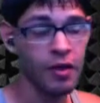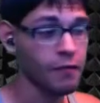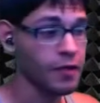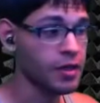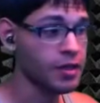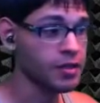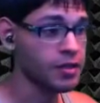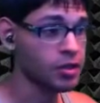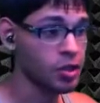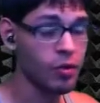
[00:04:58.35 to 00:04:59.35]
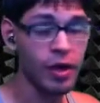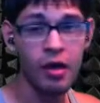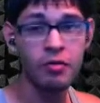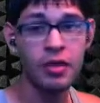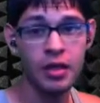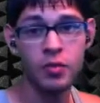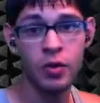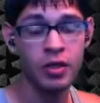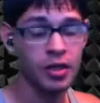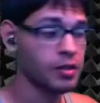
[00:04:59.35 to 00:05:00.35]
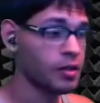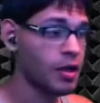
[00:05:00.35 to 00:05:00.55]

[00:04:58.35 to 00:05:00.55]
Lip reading: If it does show now, then it's working.